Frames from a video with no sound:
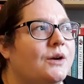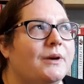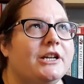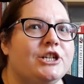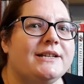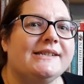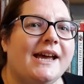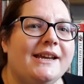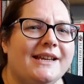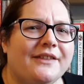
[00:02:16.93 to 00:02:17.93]
which I'll say,
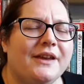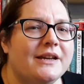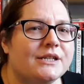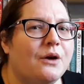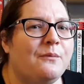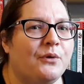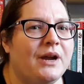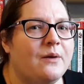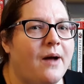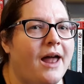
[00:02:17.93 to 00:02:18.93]
I think it's going
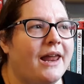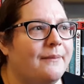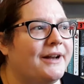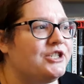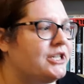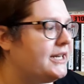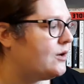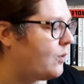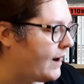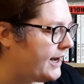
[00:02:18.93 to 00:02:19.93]
pretty well. I'm actually
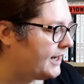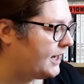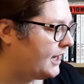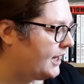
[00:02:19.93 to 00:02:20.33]
quite